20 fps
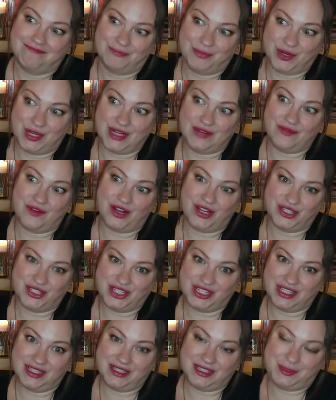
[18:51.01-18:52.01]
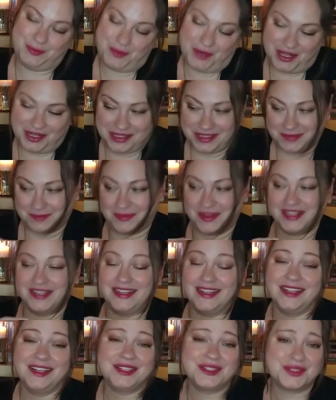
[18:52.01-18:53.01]
pretty raunchy in spots,
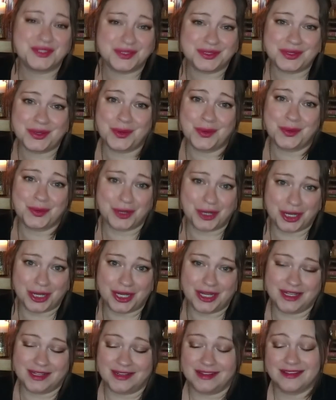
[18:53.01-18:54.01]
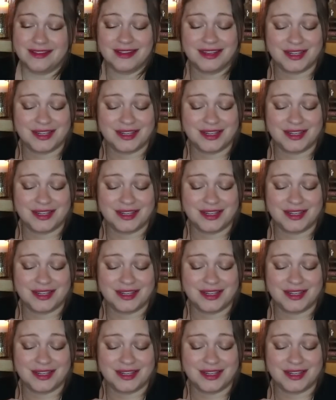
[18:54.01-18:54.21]
but it is so good.